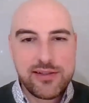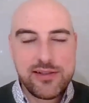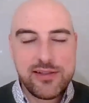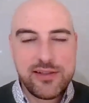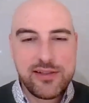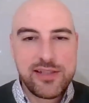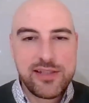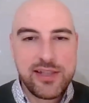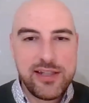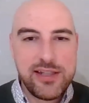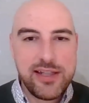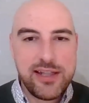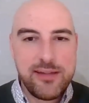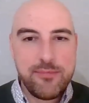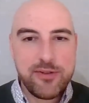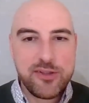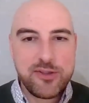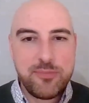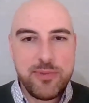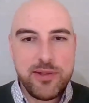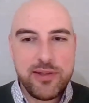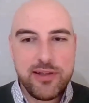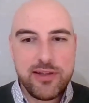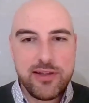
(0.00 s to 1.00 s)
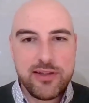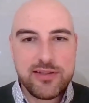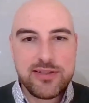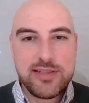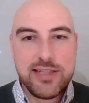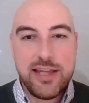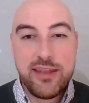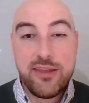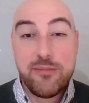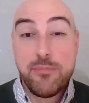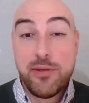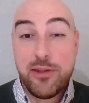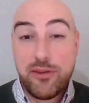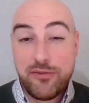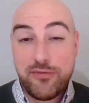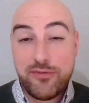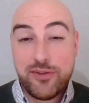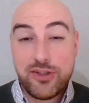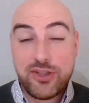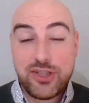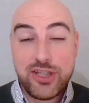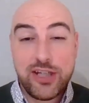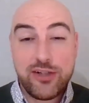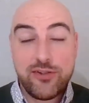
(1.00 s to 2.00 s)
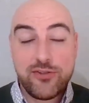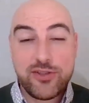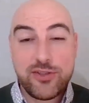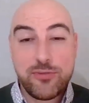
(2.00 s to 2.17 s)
Sunday must be the last day of the month for the channel.